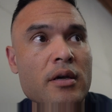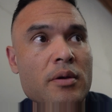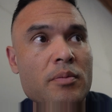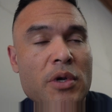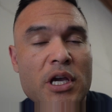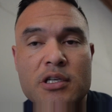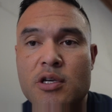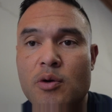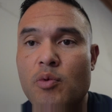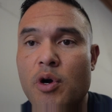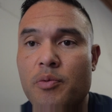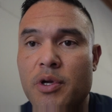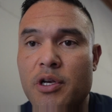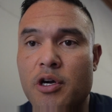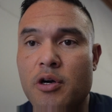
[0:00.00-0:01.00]
Based on
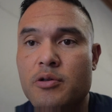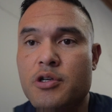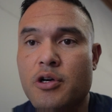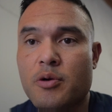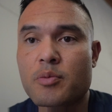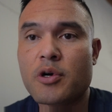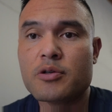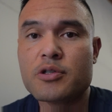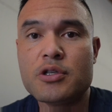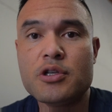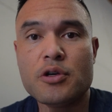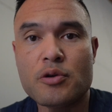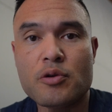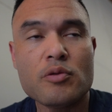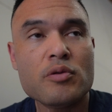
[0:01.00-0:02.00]
what we know turbos
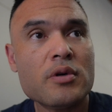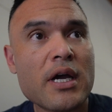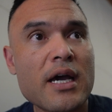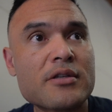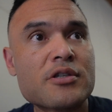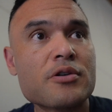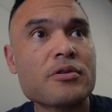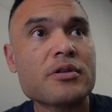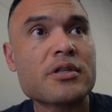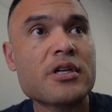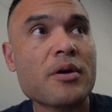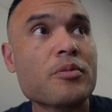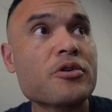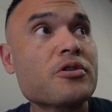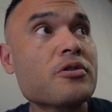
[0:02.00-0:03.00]
do at certain
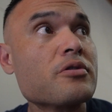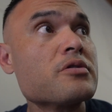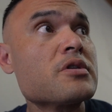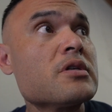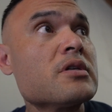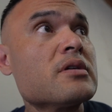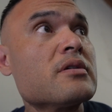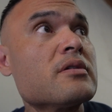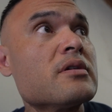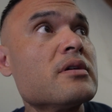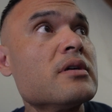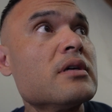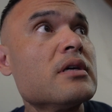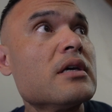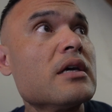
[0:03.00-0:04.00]
temperatures,
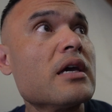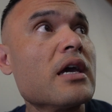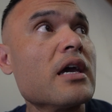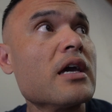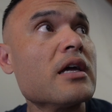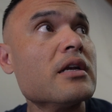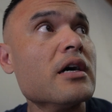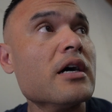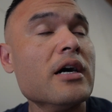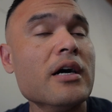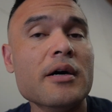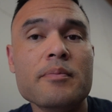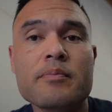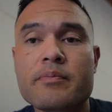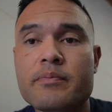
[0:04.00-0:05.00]
and
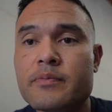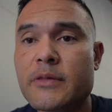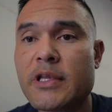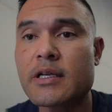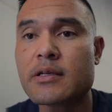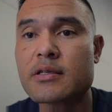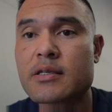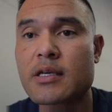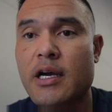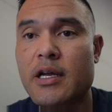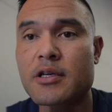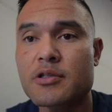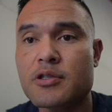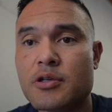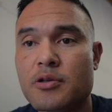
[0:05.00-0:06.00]
then
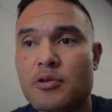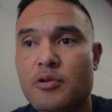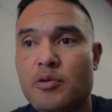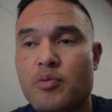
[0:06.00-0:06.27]
decided to